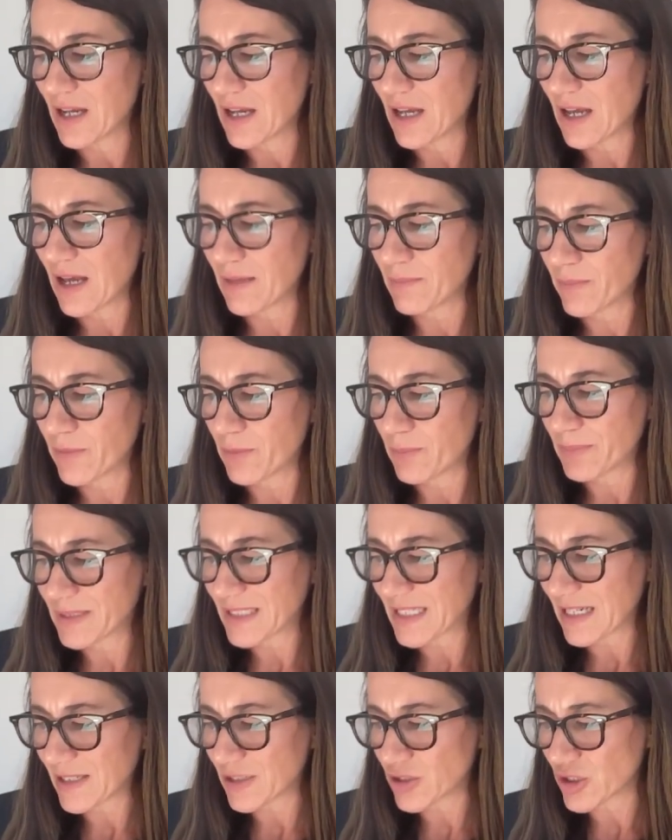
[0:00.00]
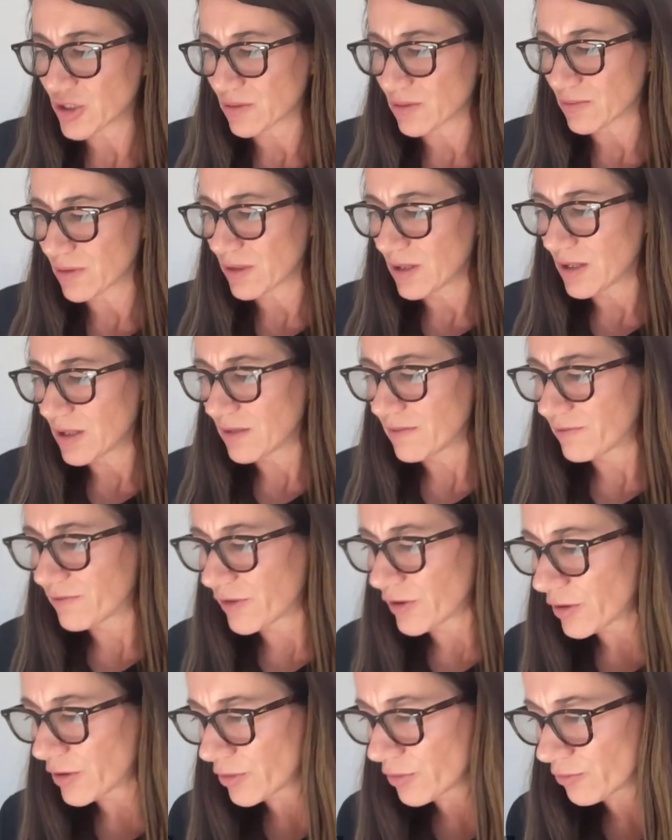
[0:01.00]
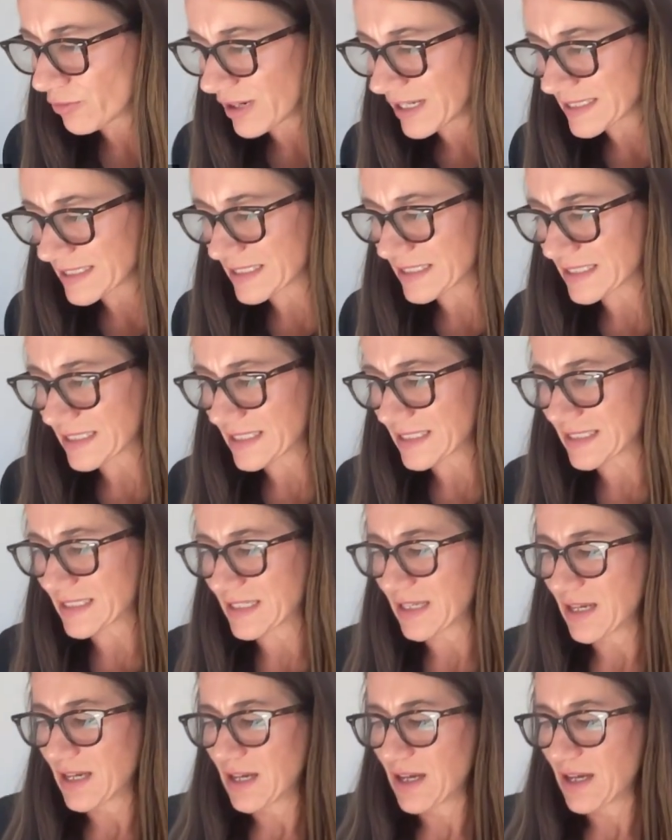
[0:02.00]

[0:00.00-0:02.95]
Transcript: the potential further risks